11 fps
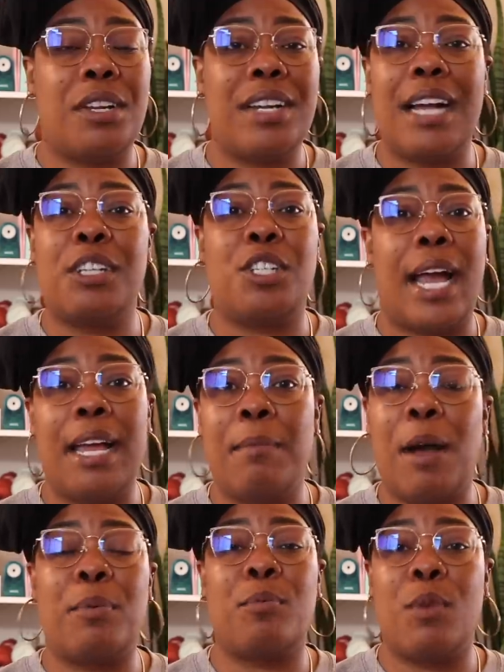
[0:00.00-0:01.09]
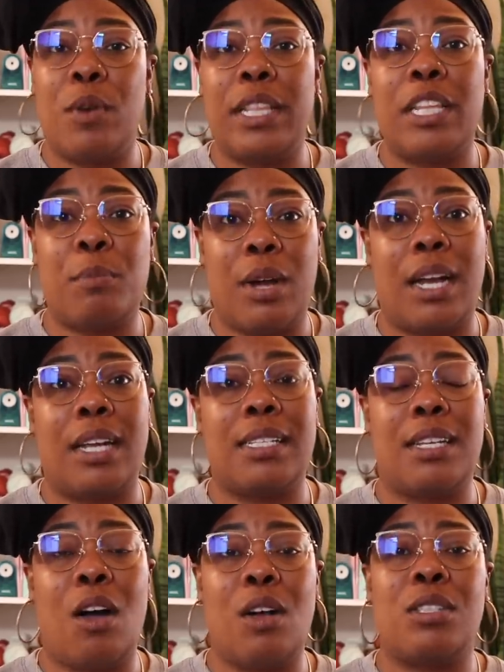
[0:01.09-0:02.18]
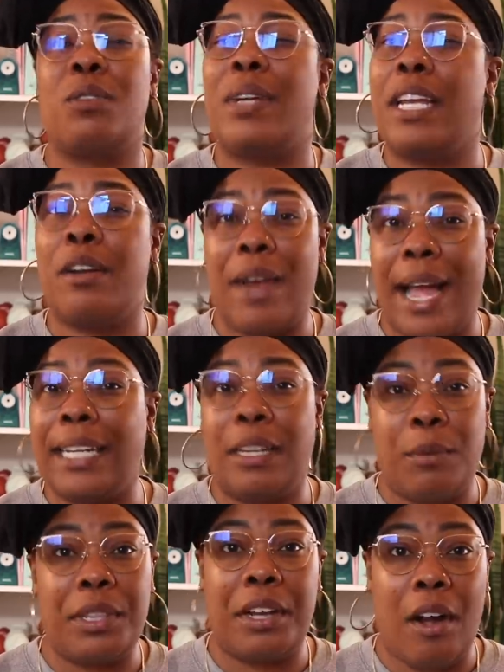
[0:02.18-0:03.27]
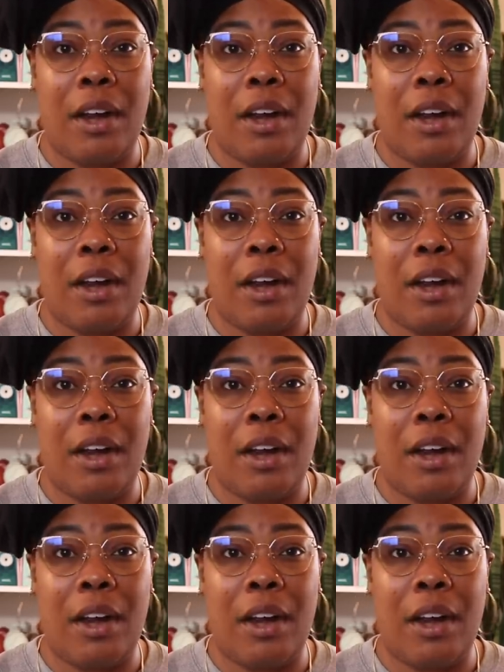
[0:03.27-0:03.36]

they're not shy about promoting their products and also interacting with their